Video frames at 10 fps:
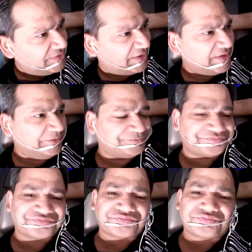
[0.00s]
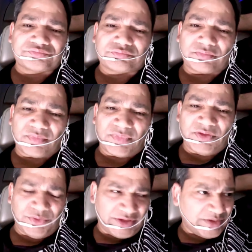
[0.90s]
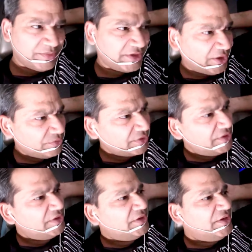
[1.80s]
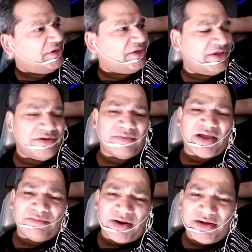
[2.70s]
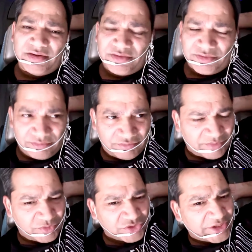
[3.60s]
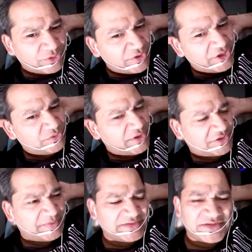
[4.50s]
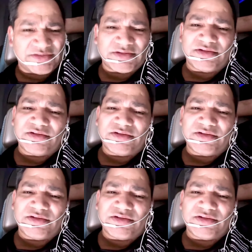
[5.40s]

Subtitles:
Okay, take the money out. In my mind, because I don't need the expenses,